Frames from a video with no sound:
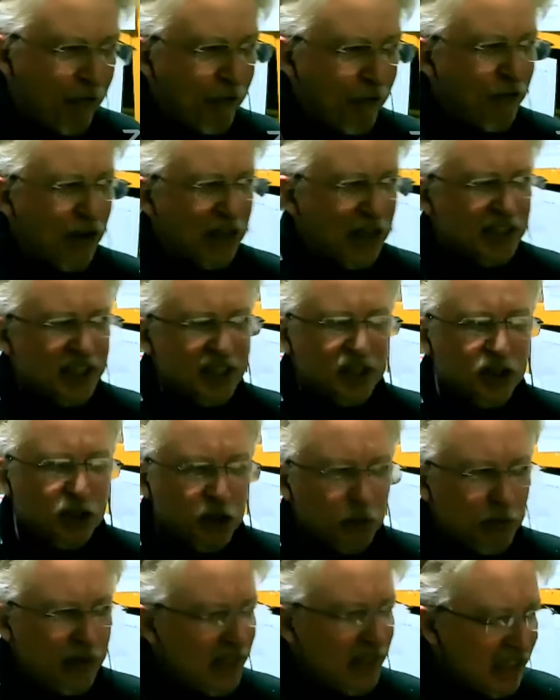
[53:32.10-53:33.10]
fetish
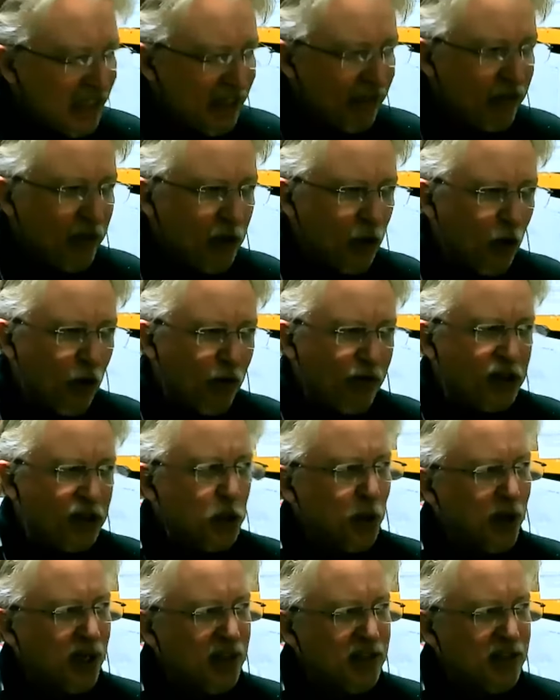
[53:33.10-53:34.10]
could be given over
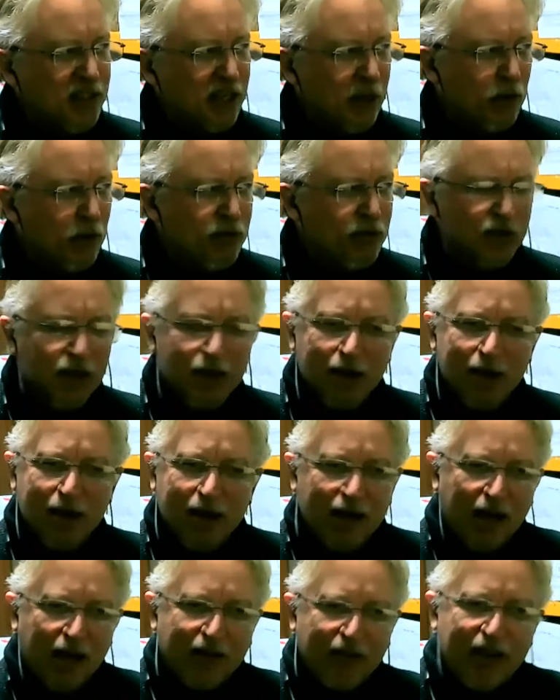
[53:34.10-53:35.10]
to ourselves,
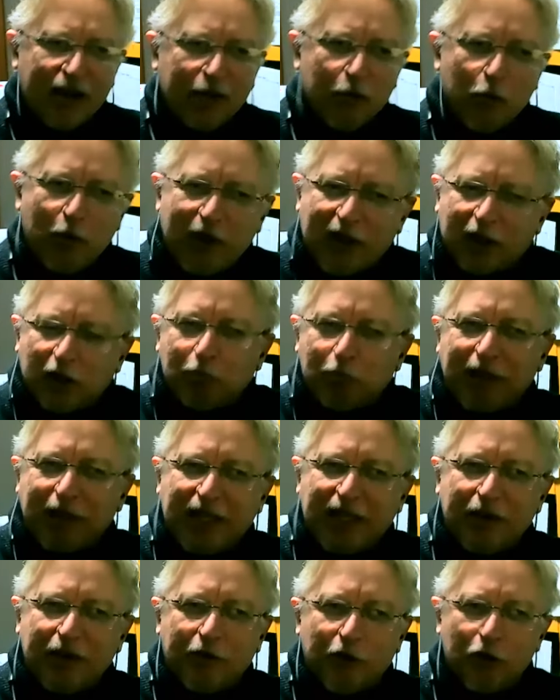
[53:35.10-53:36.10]
and then we could
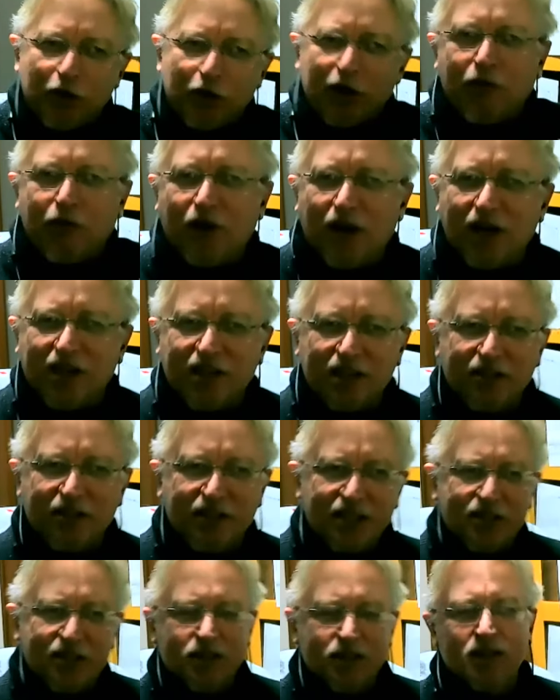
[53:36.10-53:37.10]
be unified in
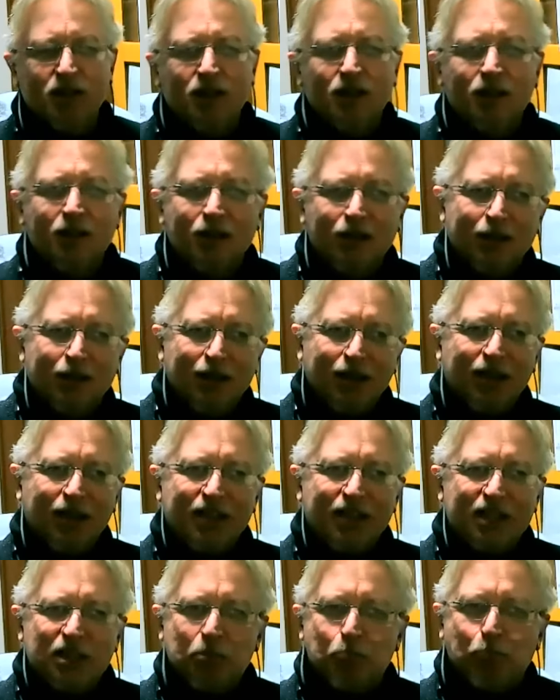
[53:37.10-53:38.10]
this
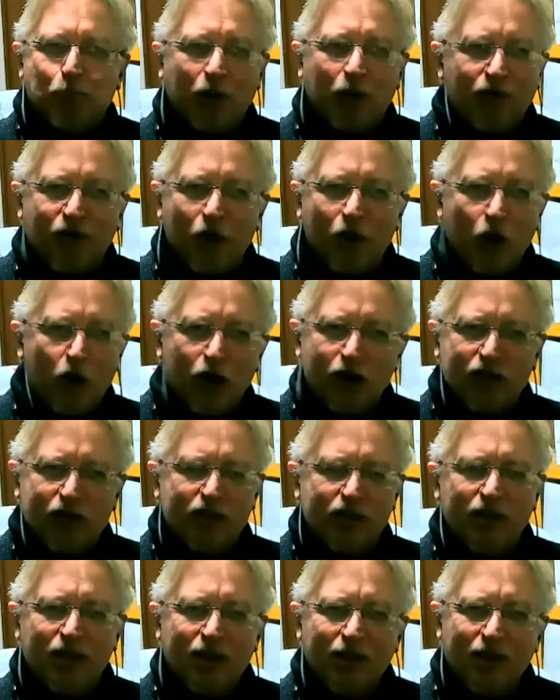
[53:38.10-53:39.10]

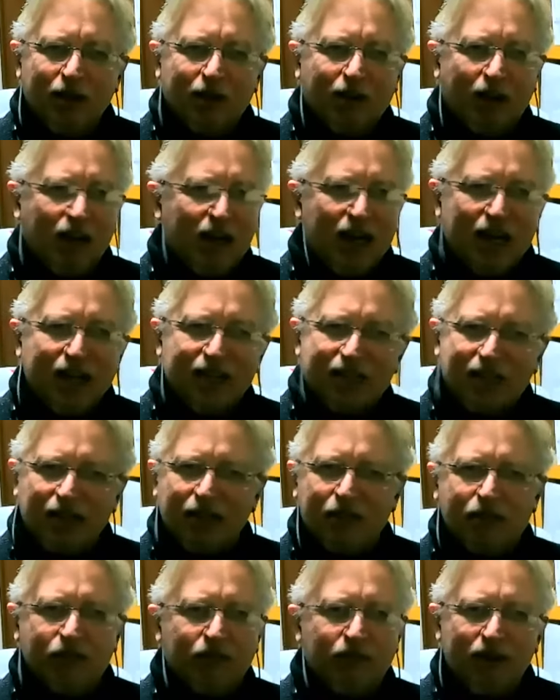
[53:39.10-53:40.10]
perverse
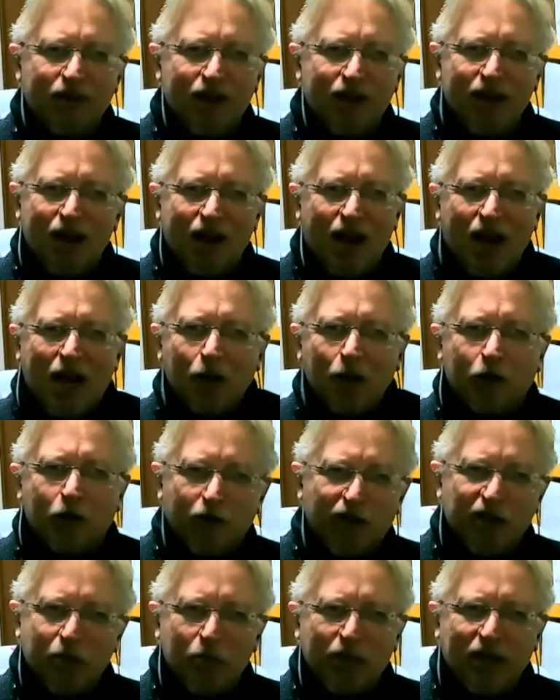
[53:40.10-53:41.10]
collective
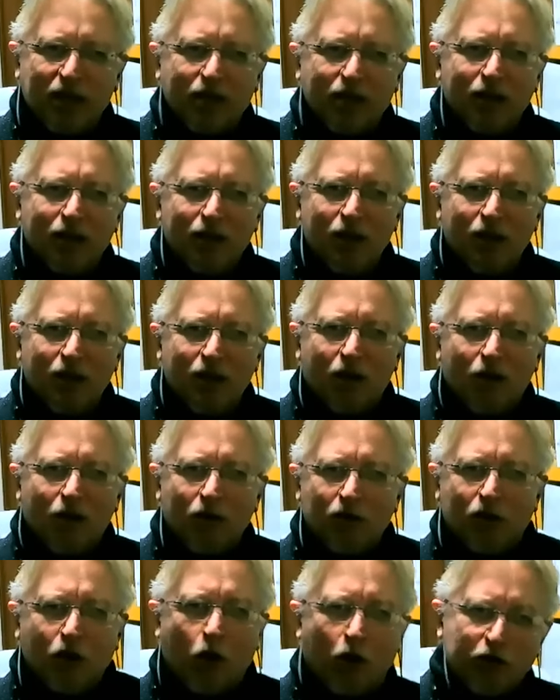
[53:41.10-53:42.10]
algorithmic
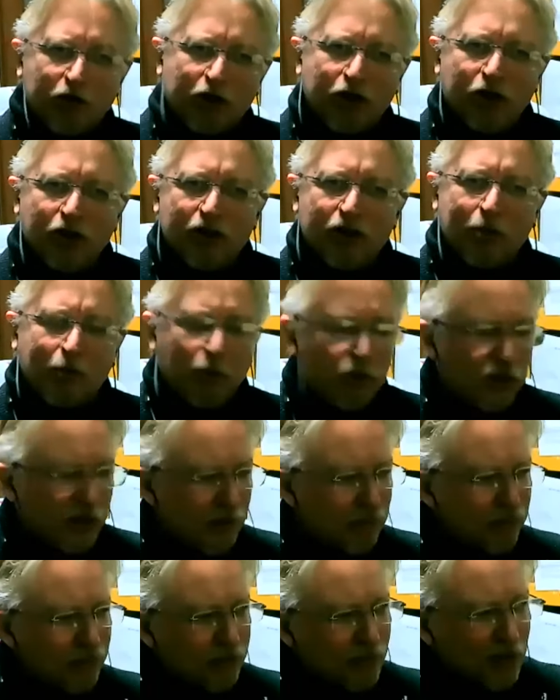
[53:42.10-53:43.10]
unconscious. But
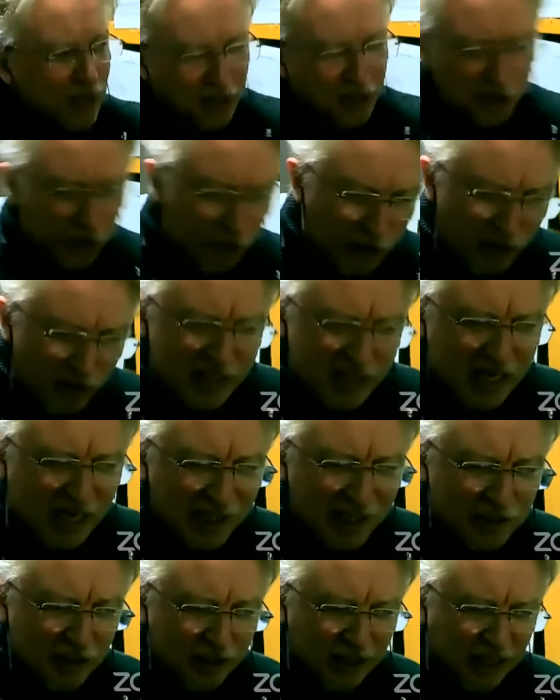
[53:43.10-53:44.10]
the other
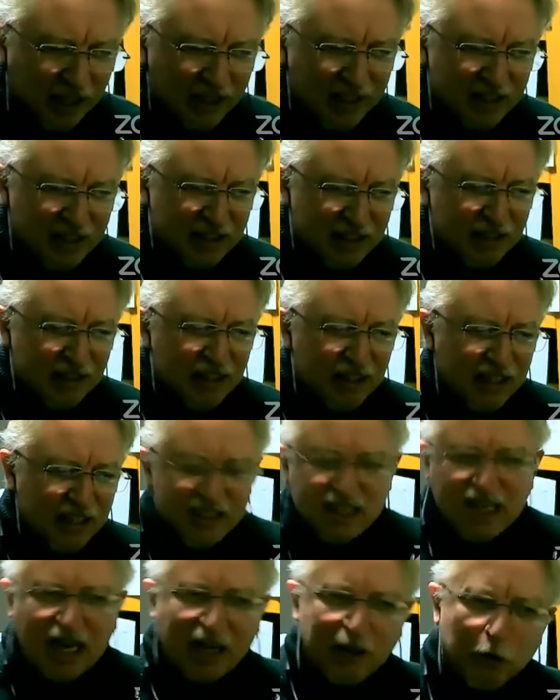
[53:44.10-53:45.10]
side to that is
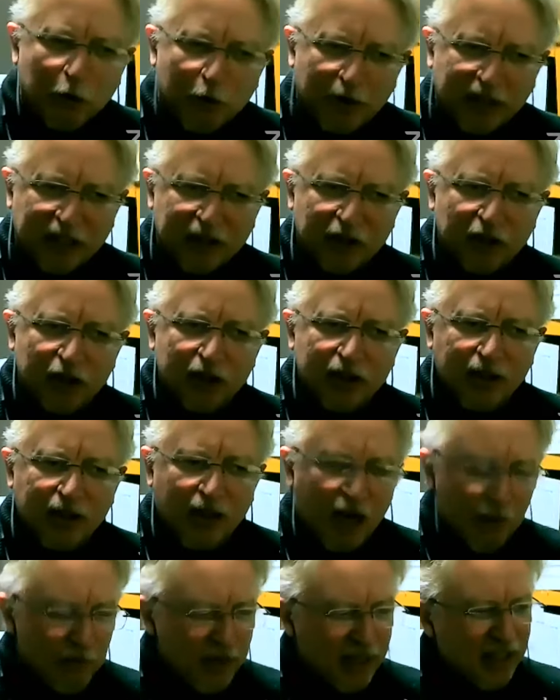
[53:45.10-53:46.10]
language.
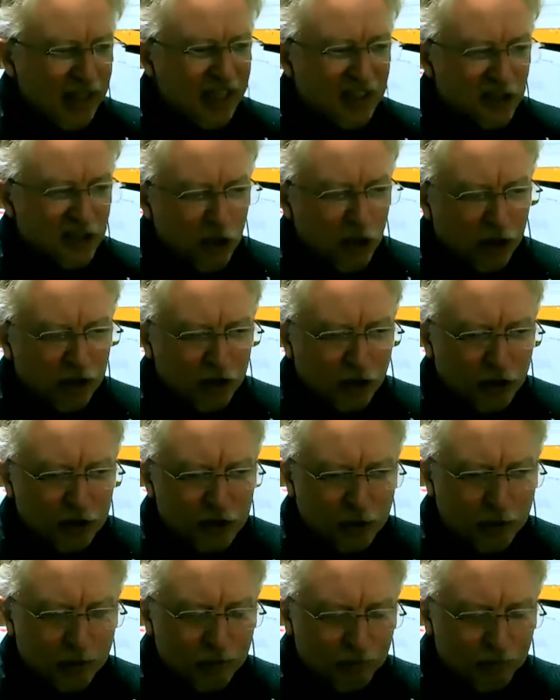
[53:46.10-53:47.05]
I mean, it's not just